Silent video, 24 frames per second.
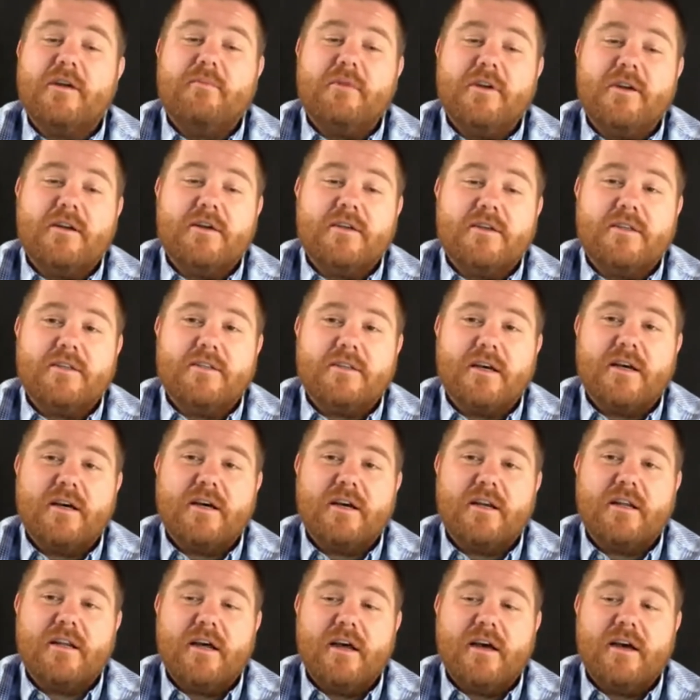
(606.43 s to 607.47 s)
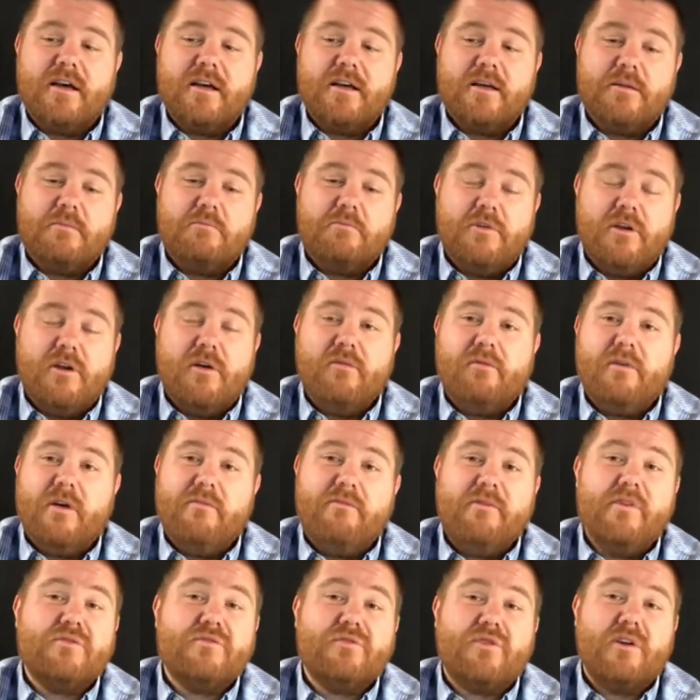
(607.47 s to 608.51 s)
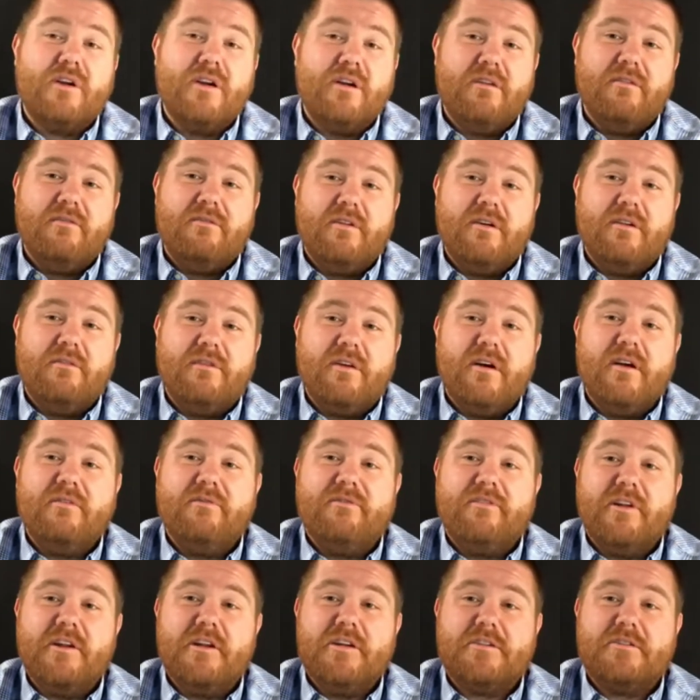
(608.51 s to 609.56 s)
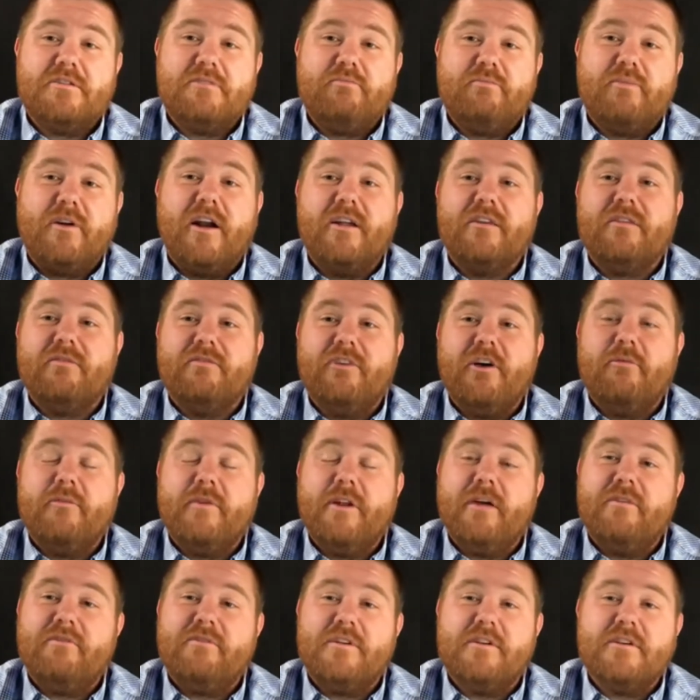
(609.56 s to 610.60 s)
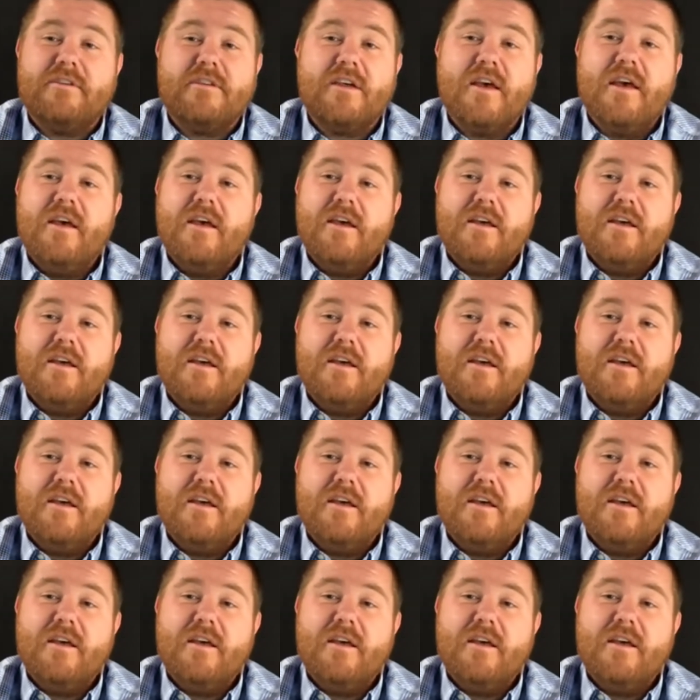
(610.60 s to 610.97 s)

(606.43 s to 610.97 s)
because inventory of unfinished product development efforts